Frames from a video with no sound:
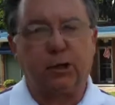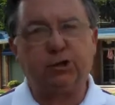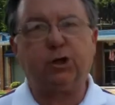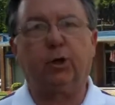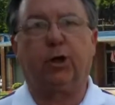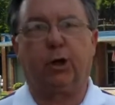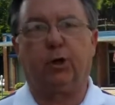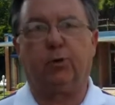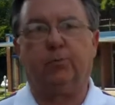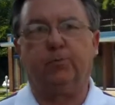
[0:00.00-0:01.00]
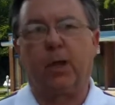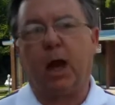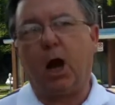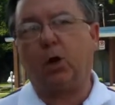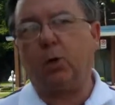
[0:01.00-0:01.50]
concerning you.
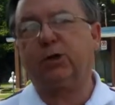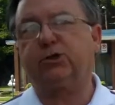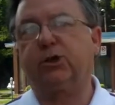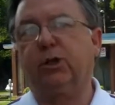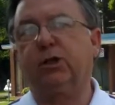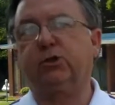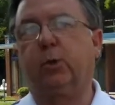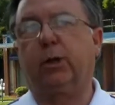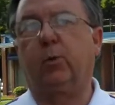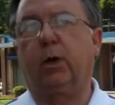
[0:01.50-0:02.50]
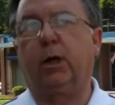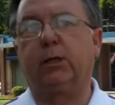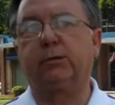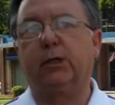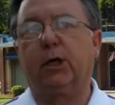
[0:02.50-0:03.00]
Our question this week
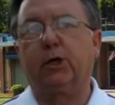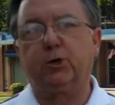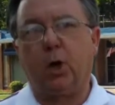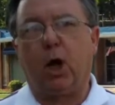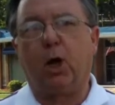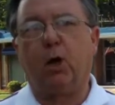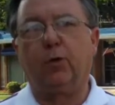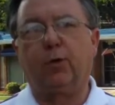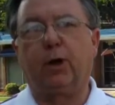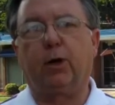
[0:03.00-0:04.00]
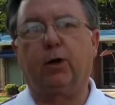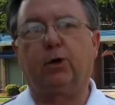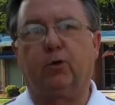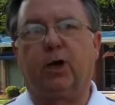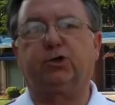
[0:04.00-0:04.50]
was to all their
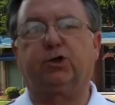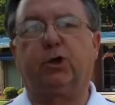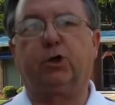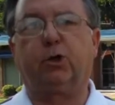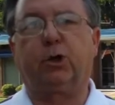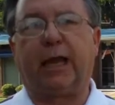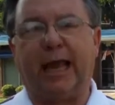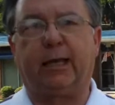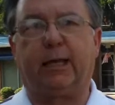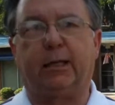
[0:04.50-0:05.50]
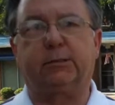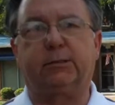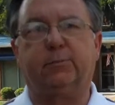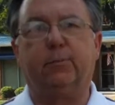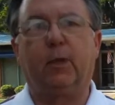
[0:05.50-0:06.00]
congressional
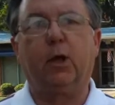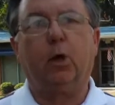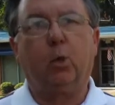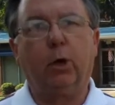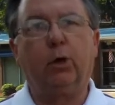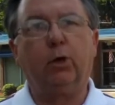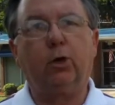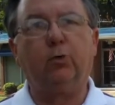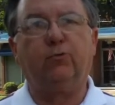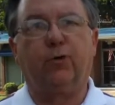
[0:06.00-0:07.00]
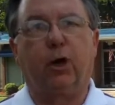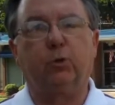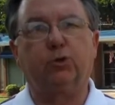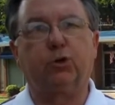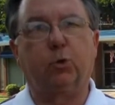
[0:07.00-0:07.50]
candidates, will you
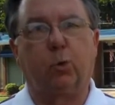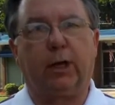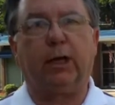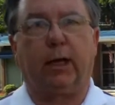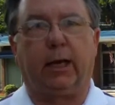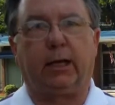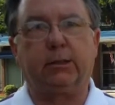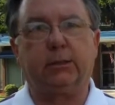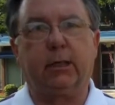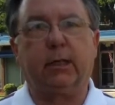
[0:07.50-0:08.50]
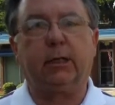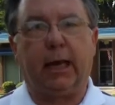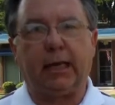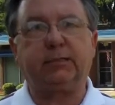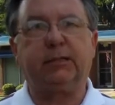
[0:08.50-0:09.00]
vote to re-elect
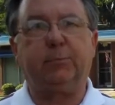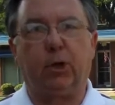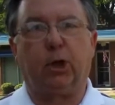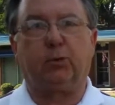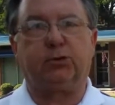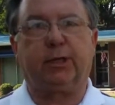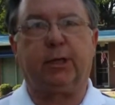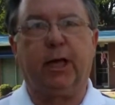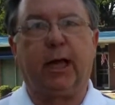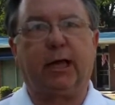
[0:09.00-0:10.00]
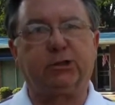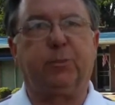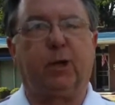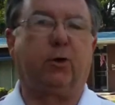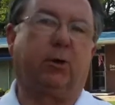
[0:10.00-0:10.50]
Nancy Pelosi as
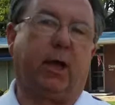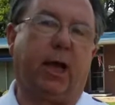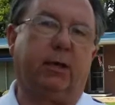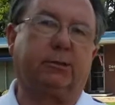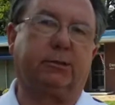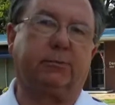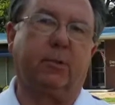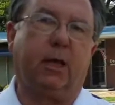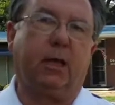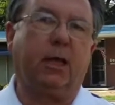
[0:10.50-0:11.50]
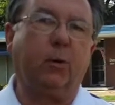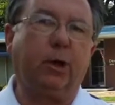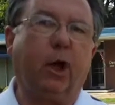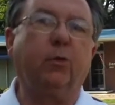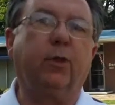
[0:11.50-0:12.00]
Speaker of the House? Now,
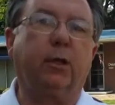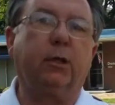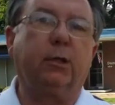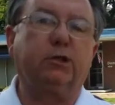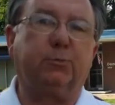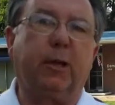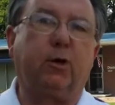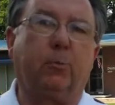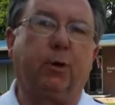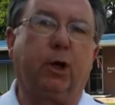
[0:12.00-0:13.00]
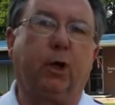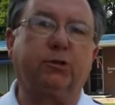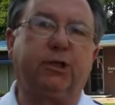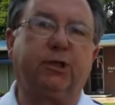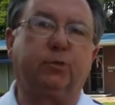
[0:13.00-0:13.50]
we know that Speaker
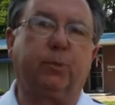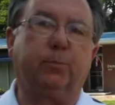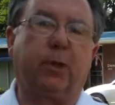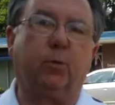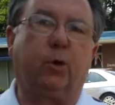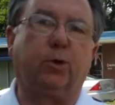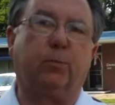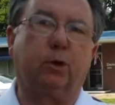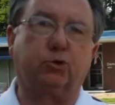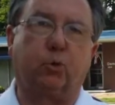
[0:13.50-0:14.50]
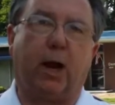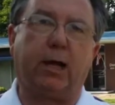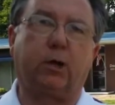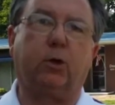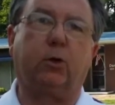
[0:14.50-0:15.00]
Pelosi has been one of the most
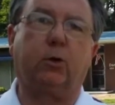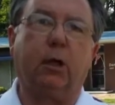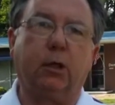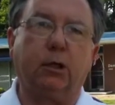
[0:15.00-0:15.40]
radical